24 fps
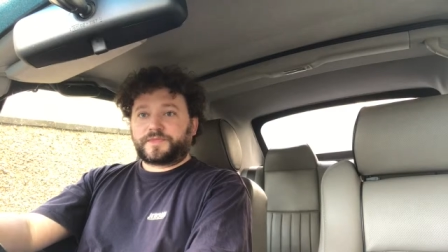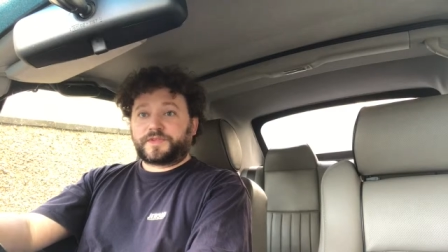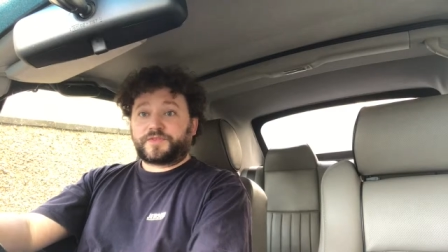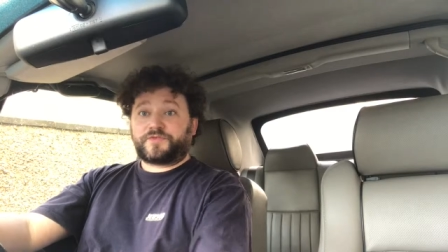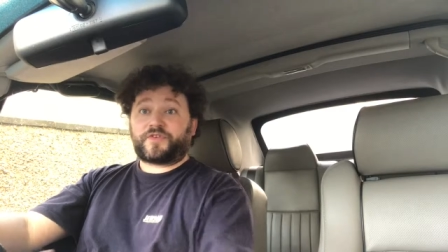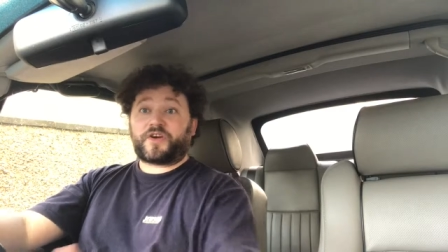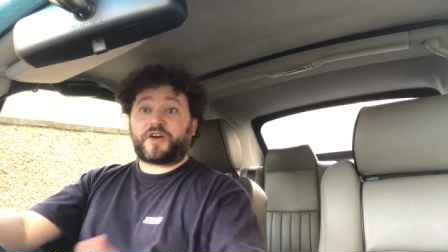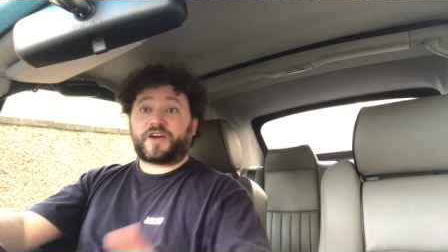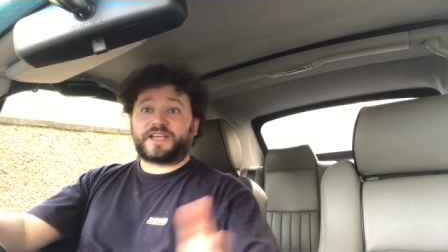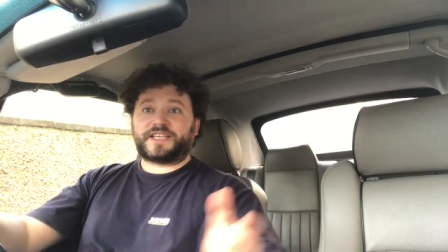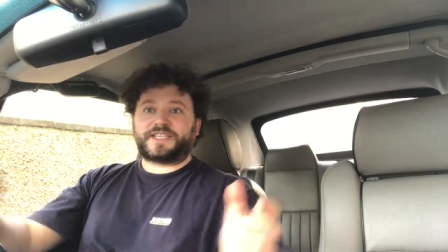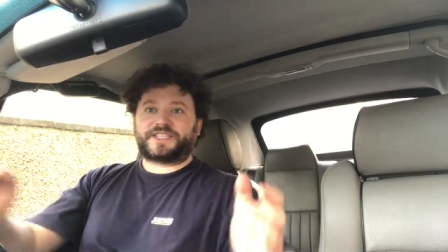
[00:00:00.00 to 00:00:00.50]

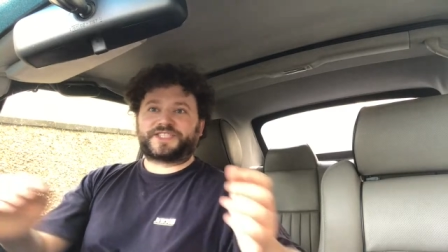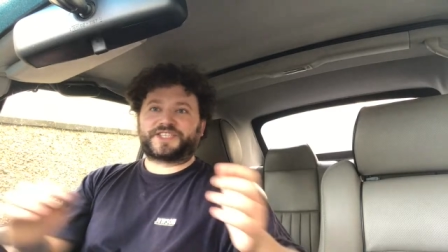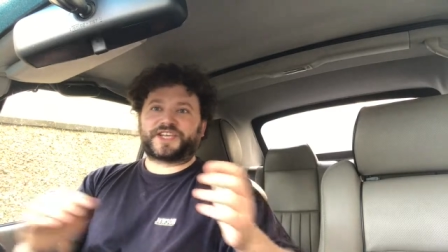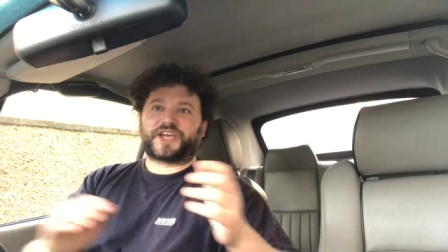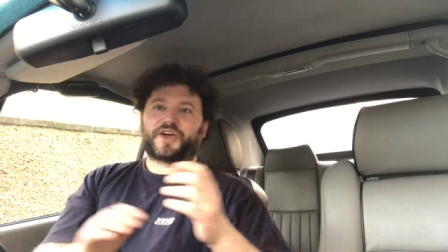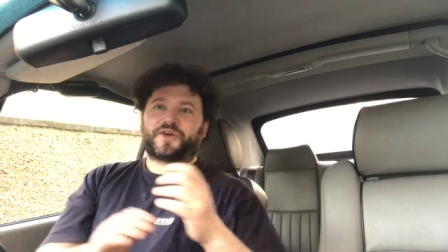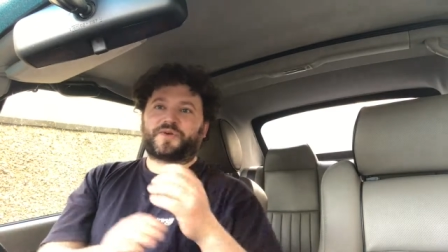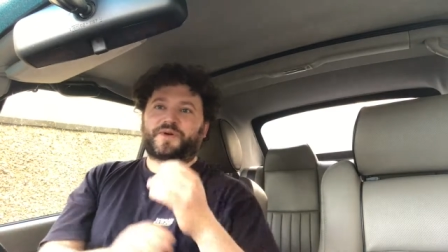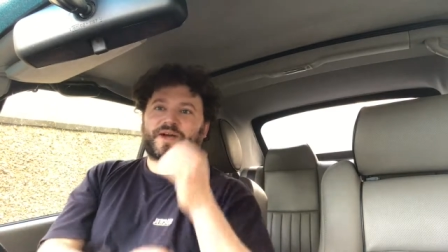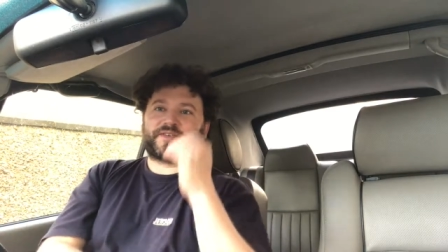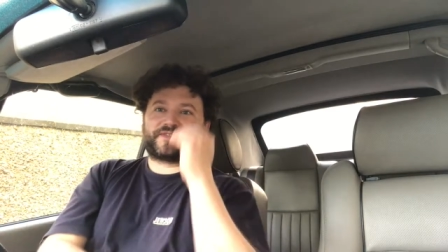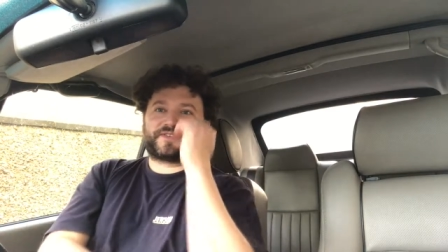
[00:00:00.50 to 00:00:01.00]
Right,
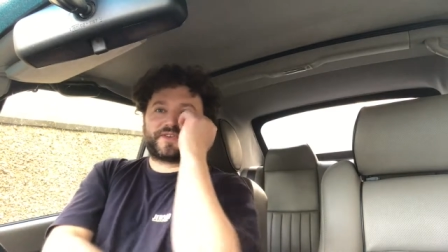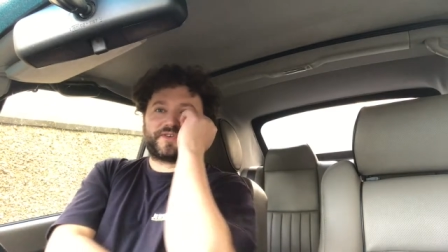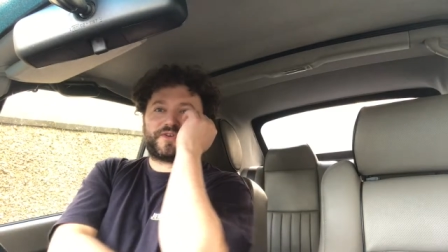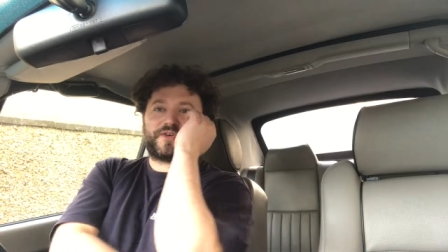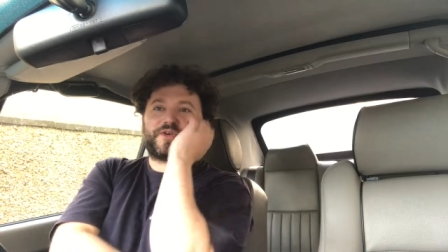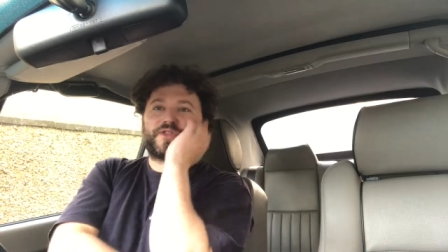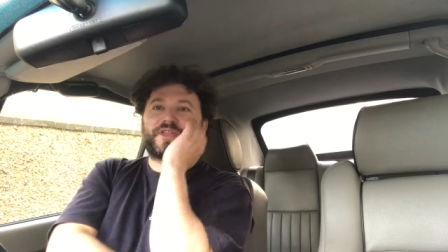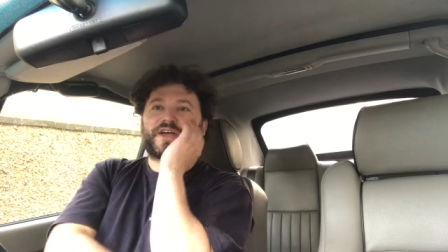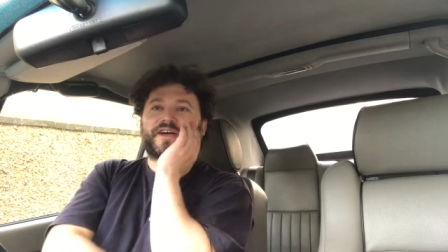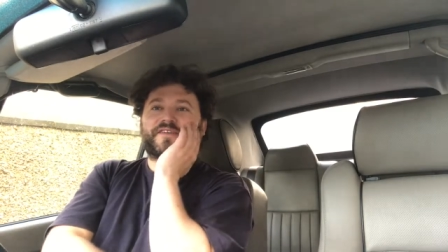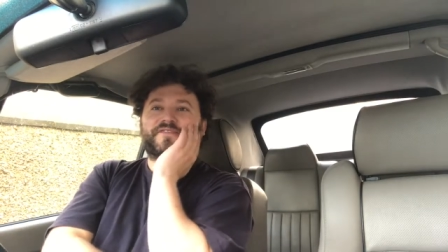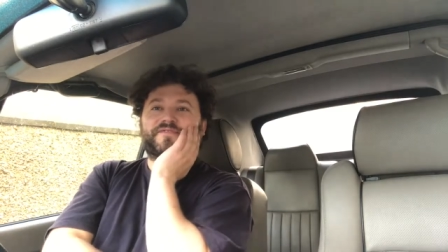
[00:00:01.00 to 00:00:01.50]
so after
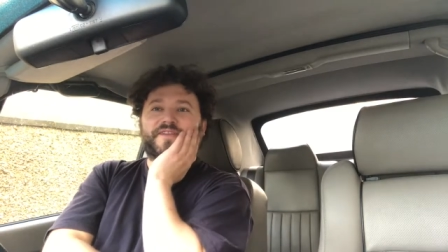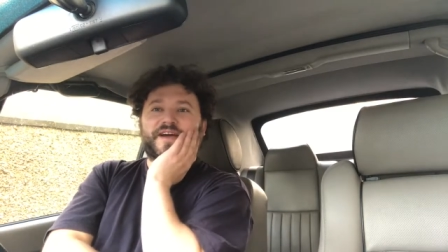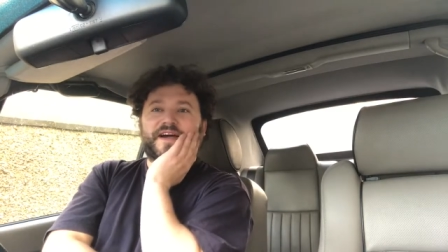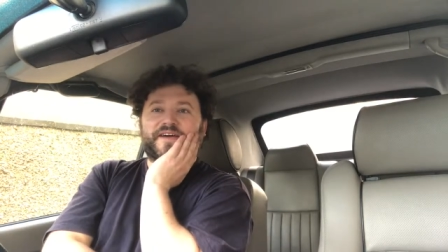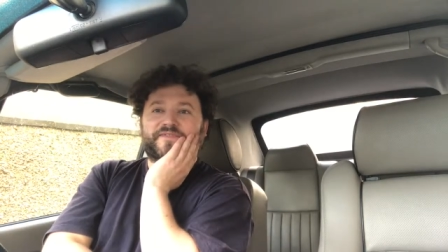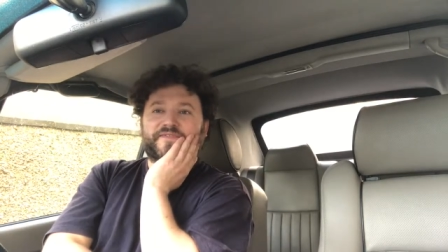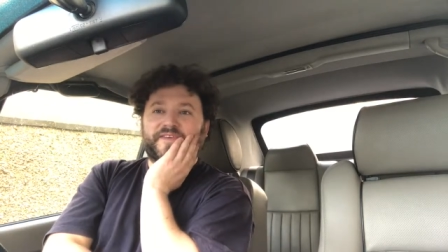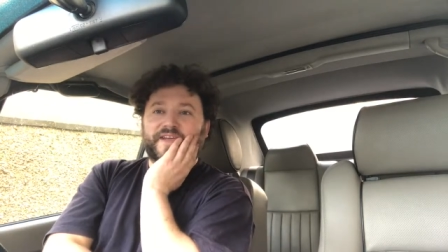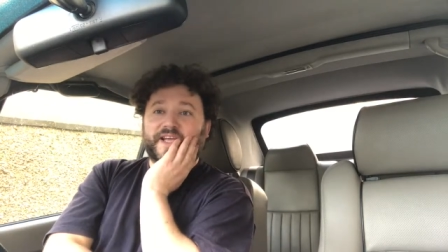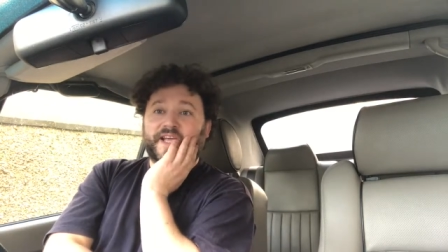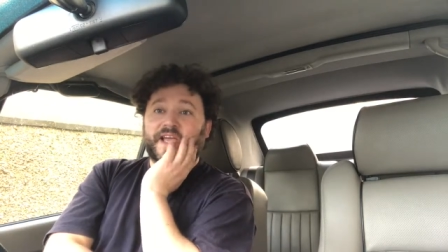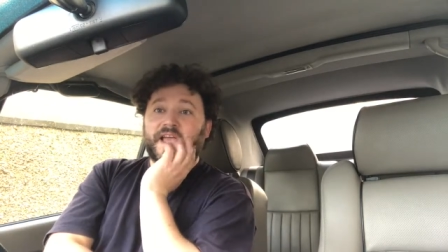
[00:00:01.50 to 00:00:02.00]
all that
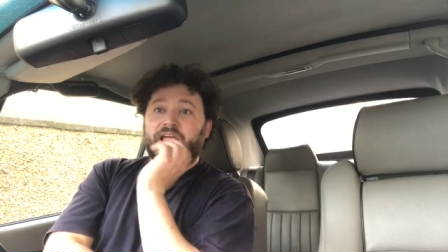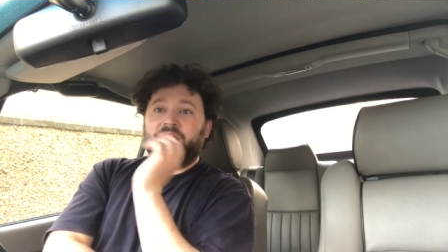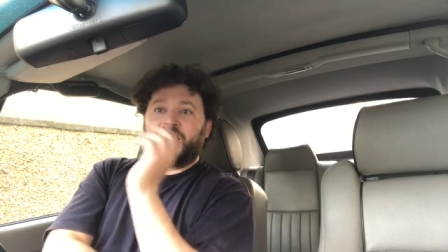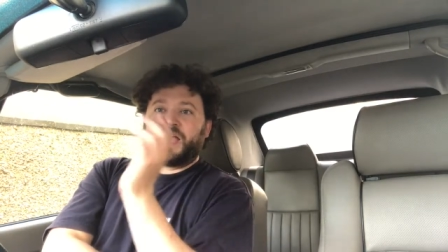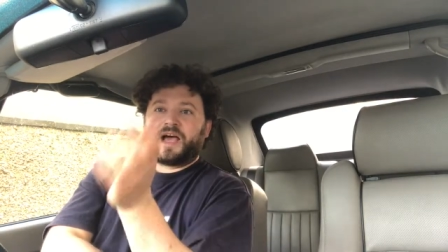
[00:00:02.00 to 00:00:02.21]
faffing,